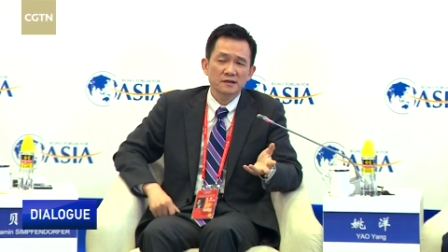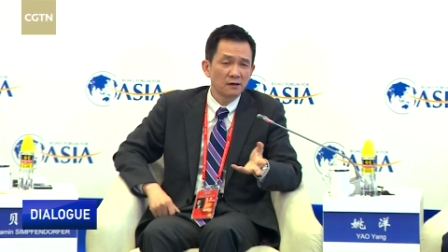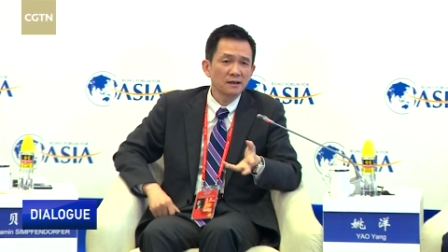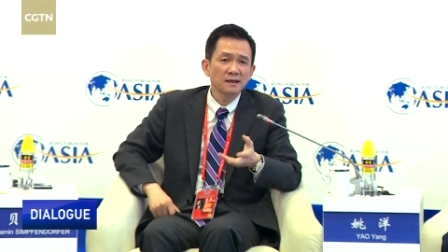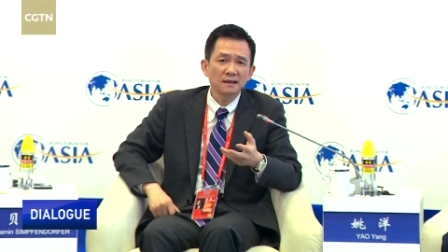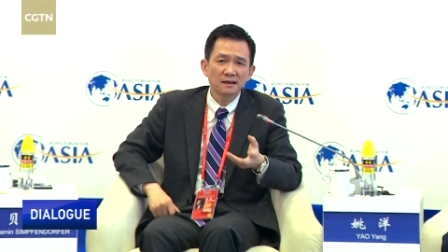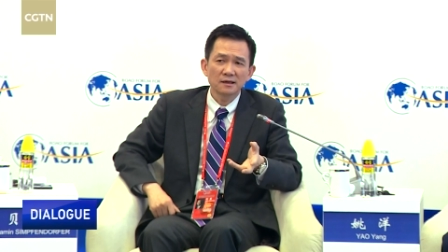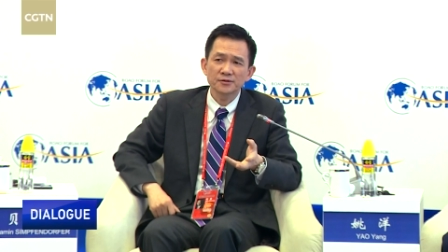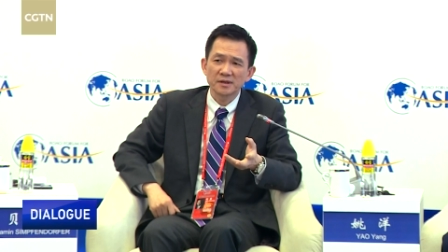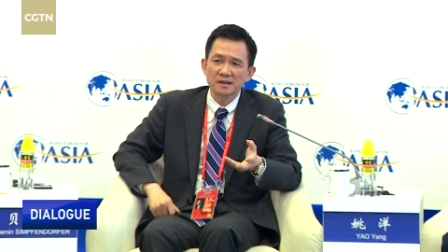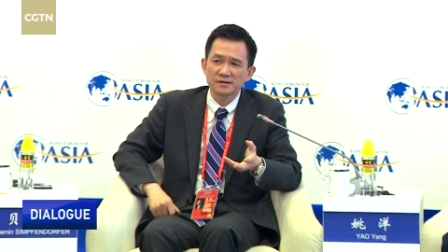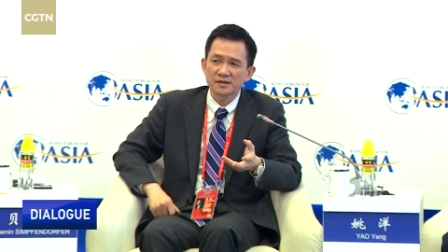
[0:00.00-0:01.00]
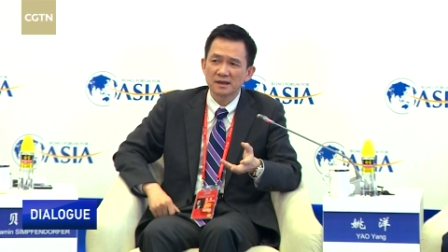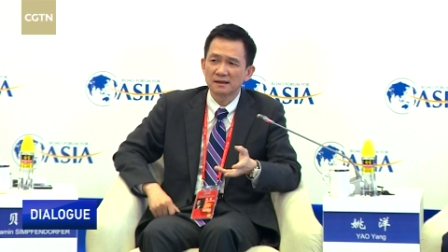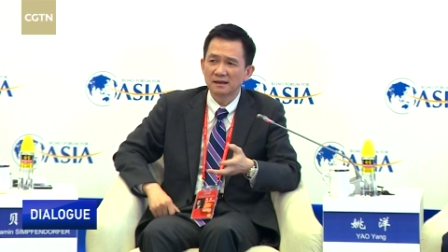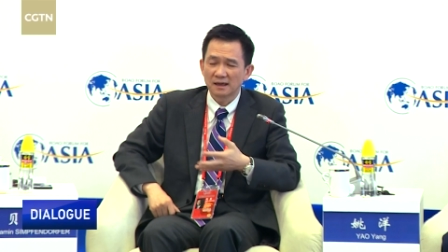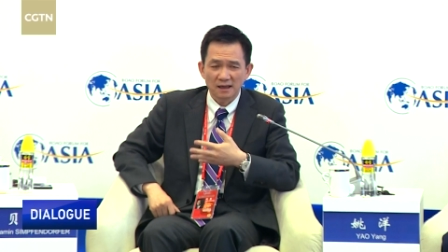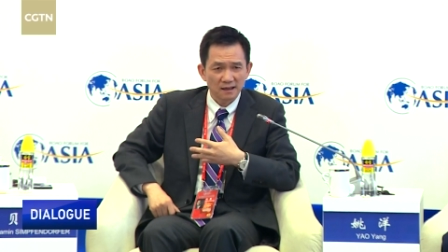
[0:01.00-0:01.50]
surrounding countries,
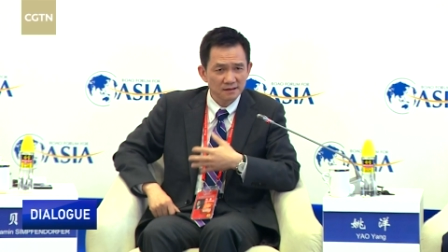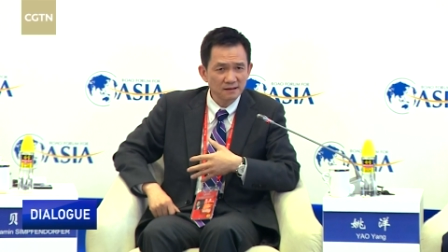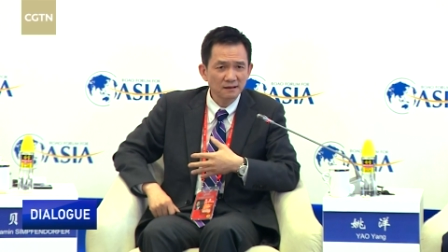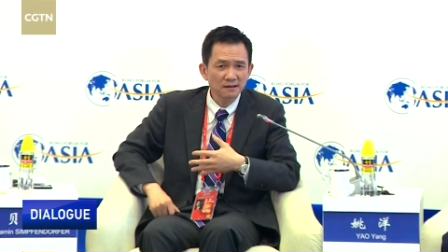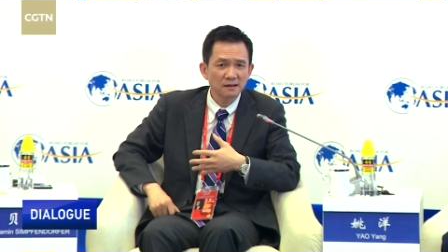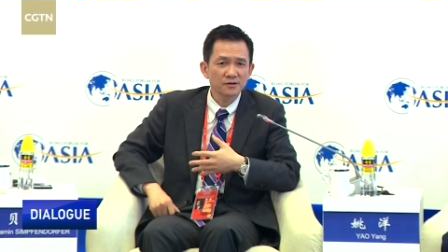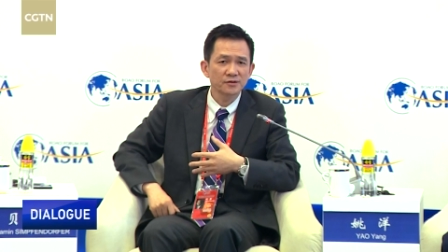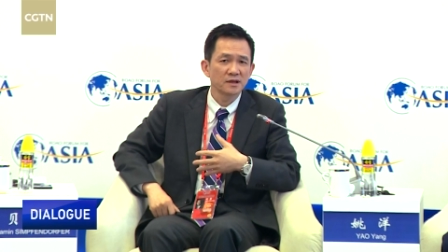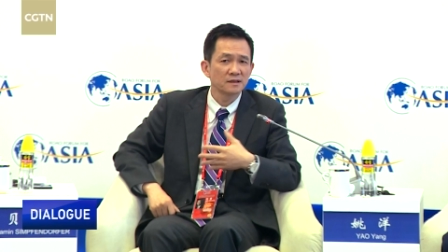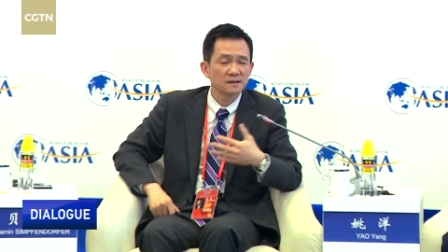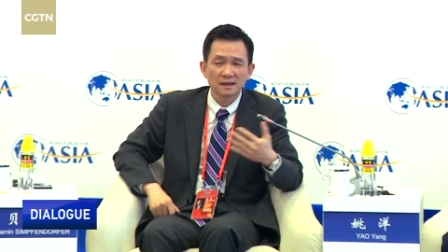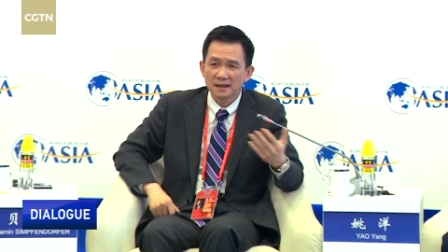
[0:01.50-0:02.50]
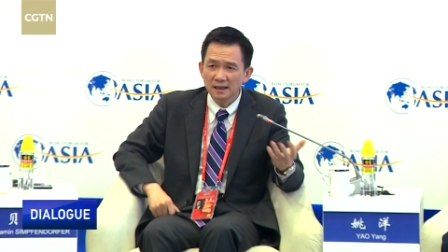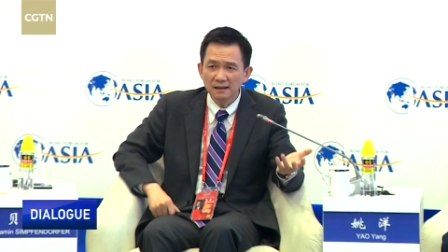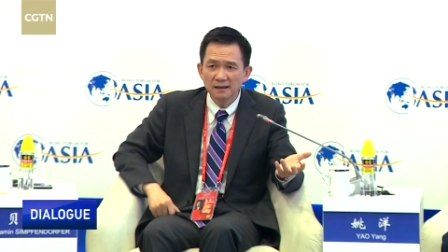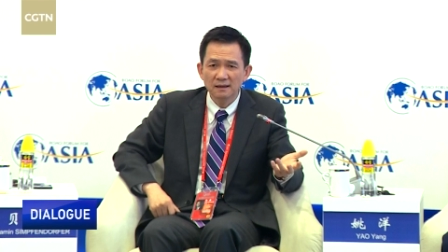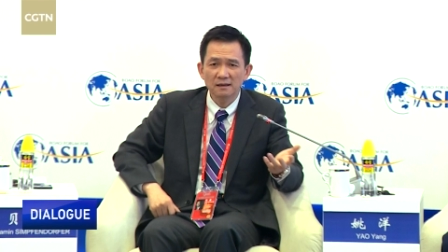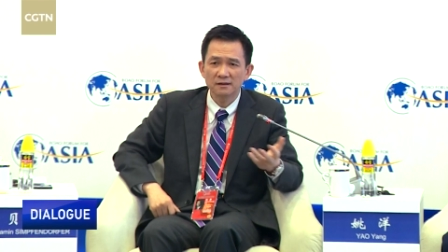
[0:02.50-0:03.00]
ASEAN countries,
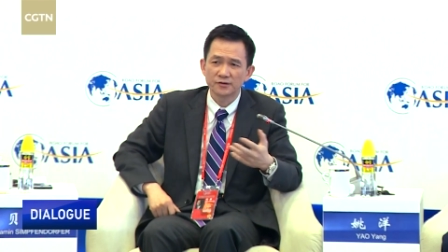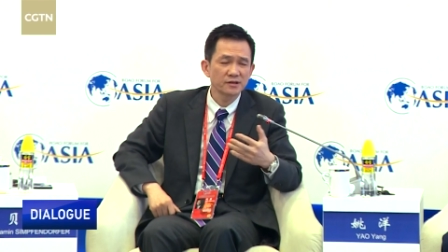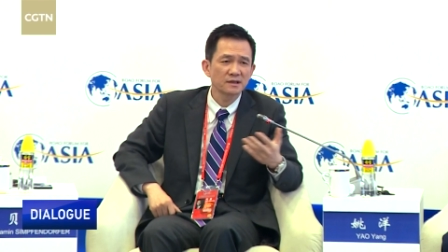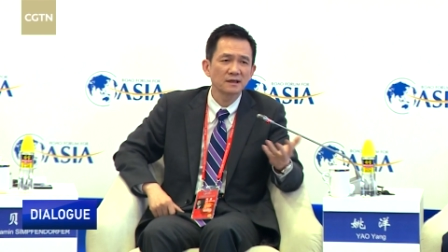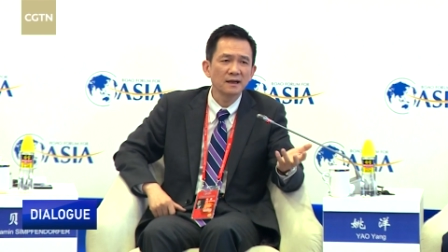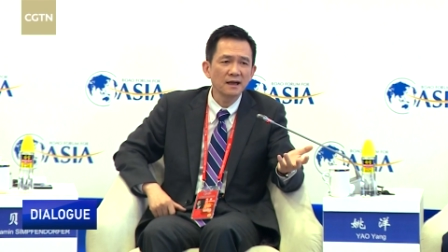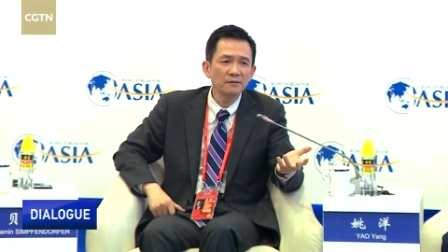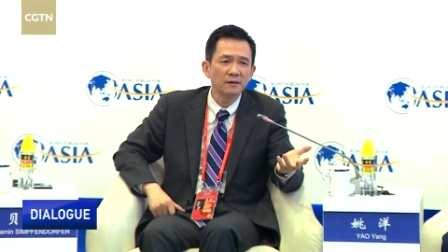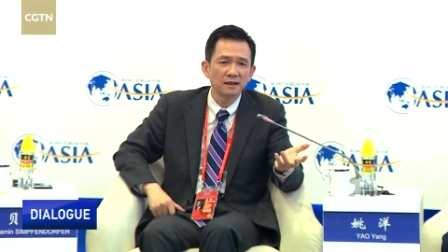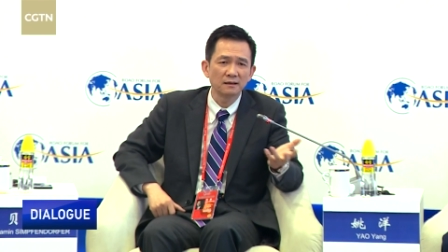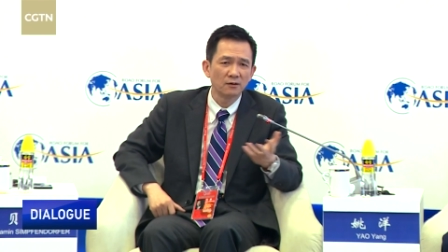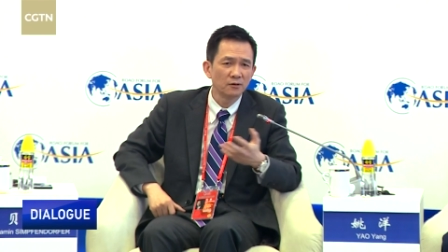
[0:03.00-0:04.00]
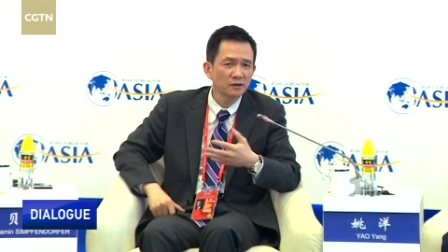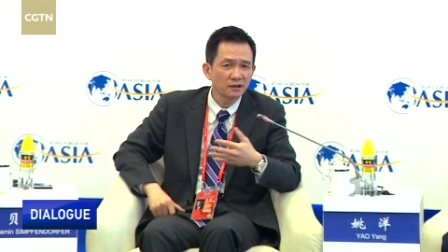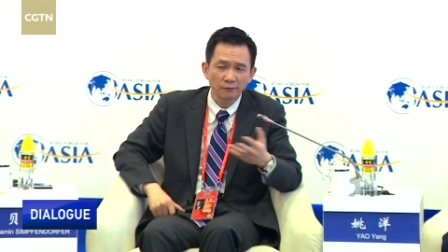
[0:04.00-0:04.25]
India, you just name it, all the